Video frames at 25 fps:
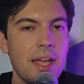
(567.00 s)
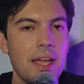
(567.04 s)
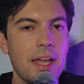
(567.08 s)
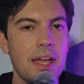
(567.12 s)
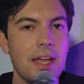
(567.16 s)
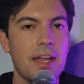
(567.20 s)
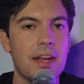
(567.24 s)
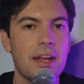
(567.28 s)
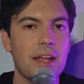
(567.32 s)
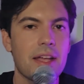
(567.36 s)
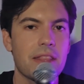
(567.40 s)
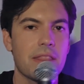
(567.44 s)

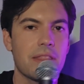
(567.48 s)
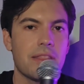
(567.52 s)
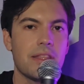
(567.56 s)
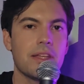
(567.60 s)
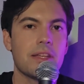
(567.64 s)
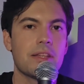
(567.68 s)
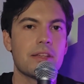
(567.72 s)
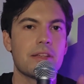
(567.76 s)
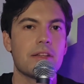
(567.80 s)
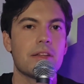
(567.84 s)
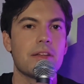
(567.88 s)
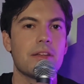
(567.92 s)
And I
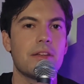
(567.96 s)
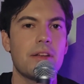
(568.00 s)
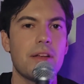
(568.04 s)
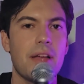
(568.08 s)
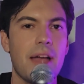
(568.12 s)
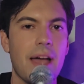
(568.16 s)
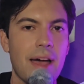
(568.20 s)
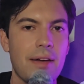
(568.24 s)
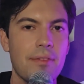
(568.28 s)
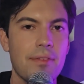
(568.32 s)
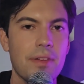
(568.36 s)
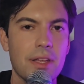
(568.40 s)
think
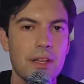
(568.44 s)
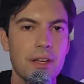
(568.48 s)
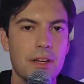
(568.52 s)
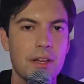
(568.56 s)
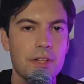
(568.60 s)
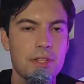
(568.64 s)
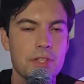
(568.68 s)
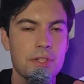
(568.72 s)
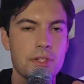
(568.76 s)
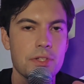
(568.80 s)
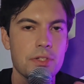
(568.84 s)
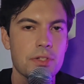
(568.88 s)
having
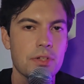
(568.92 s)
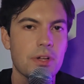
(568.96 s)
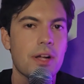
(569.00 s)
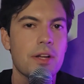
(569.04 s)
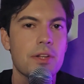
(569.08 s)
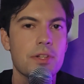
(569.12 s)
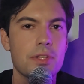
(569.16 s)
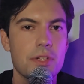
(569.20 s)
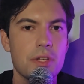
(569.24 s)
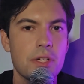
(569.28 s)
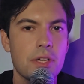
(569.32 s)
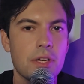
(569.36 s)
a
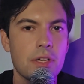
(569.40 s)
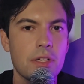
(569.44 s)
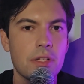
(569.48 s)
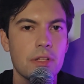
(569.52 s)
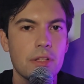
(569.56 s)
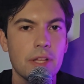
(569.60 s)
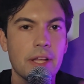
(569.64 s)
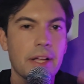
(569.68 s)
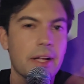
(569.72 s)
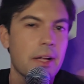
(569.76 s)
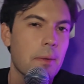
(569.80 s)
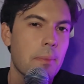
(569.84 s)
structure
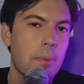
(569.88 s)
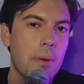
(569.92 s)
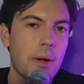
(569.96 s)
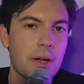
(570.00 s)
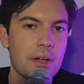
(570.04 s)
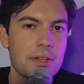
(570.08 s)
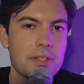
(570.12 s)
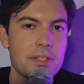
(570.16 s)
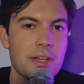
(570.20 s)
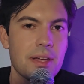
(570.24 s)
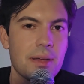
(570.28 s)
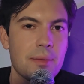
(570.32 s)
like a
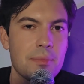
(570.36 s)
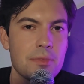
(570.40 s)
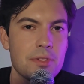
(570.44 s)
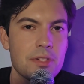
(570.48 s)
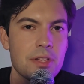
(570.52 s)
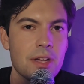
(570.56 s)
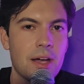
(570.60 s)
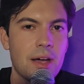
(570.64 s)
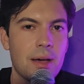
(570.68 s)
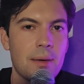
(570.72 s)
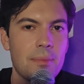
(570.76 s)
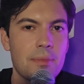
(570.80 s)
part-time
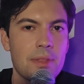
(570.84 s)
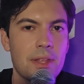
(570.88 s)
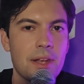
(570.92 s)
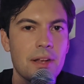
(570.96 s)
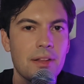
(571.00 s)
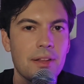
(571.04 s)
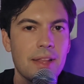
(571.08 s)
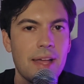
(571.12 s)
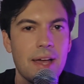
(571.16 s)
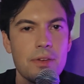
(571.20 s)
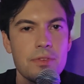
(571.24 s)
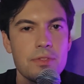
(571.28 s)
job that
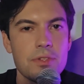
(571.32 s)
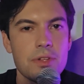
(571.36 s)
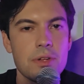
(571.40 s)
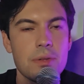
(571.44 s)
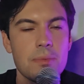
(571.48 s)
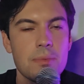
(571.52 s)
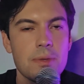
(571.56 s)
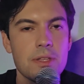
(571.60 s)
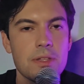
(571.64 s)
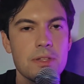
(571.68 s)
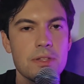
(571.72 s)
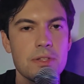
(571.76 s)
allows you
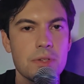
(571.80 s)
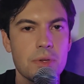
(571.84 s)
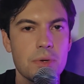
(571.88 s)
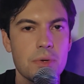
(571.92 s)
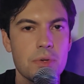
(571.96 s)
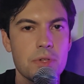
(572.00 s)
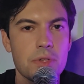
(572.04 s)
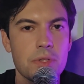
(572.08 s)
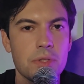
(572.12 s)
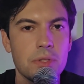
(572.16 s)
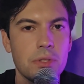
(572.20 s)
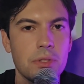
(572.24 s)
to be
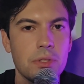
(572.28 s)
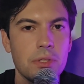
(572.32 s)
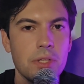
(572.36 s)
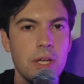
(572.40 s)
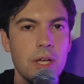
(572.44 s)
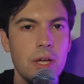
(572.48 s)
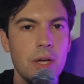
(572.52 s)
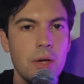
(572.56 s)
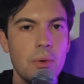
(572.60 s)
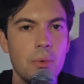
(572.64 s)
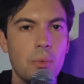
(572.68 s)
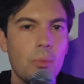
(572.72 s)
social
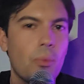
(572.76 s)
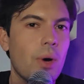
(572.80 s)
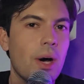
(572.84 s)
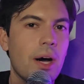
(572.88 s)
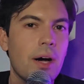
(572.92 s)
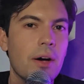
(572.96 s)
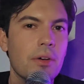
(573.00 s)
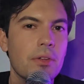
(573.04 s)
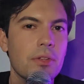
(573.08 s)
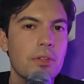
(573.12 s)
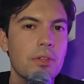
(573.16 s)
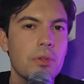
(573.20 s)

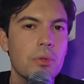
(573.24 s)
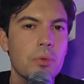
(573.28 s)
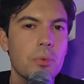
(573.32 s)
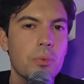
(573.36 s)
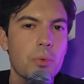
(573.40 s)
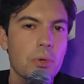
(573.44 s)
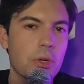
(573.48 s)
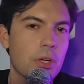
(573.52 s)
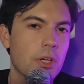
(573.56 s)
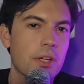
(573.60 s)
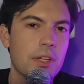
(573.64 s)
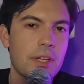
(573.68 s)
while you
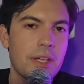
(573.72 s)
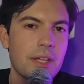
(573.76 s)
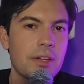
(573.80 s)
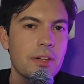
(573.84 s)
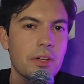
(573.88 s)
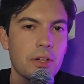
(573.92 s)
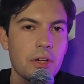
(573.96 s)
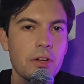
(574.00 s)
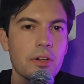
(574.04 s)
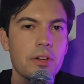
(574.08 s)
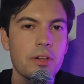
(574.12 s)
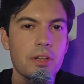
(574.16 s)
work
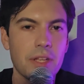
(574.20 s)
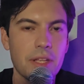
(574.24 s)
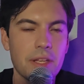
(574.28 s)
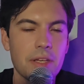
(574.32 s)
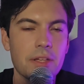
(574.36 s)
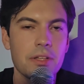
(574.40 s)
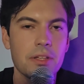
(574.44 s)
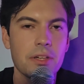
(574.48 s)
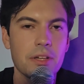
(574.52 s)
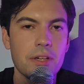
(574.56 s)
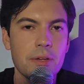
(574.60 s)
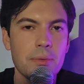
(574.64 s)
and earn
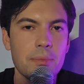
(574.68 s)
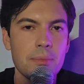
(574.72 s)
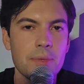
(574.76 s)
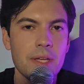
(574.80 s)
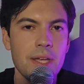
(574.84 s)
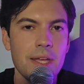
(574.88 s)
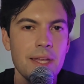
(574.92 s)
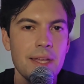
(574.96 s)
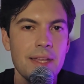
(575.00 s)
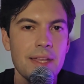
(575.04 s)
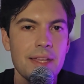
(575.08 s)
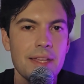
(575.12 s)
income
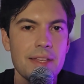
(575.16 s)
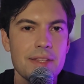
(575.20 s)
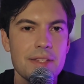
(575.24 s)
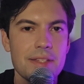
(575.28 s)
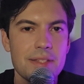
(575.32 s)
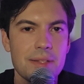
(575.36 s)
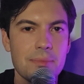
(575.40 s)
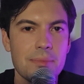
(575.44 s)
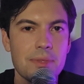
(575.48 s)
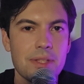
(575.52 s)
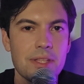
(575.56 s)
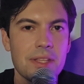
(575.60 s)
is
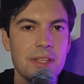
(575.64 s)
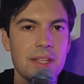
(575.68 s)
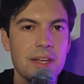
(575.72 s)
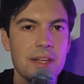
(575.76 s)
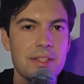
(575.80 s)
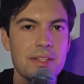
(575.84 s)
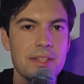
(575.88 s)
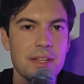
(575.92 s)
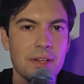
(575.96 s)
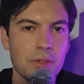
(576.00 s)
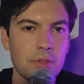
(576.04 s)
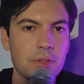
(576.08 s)
something that
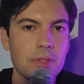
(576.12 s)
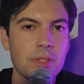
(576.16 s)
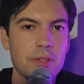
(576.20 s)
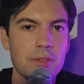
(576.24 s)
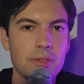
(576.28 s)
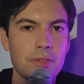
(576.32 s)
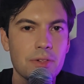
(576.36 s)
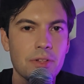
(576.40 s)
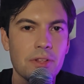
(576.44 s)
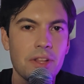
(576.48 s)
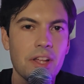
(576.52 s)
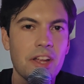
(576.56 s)
is healthy
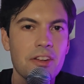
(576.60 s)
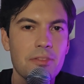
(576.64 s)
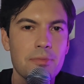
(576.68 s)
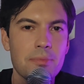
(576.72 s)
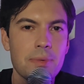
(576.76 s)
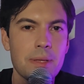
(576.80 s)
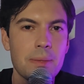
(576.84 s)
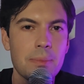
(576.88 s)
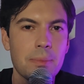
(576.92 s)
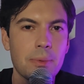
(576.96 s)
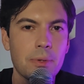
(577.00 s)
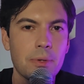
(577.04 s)
for a lot of
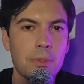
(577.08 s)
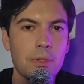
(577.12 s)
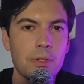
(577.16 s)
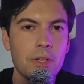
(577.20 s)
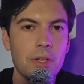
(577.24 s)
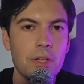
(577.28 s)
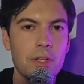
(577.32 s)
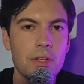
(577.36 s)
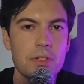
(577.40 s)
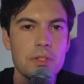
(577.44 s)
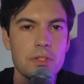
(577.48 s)
people.